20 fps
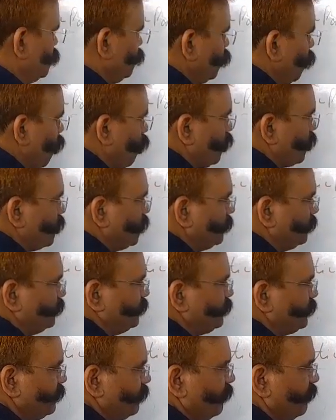yoke
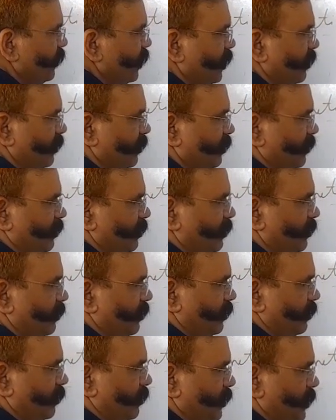
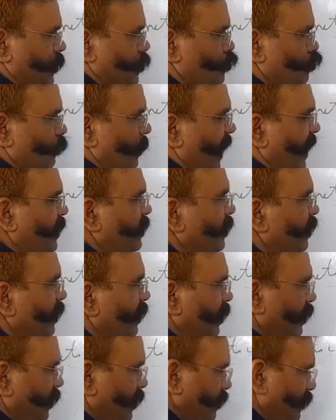instrument,
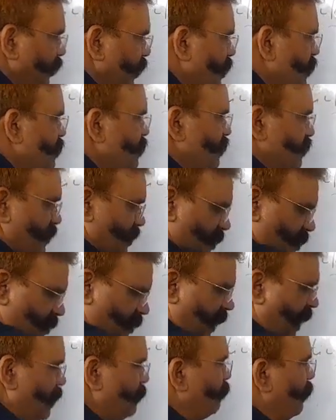these such
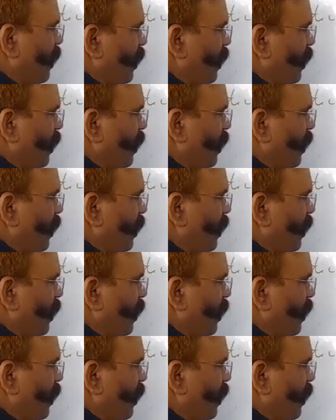type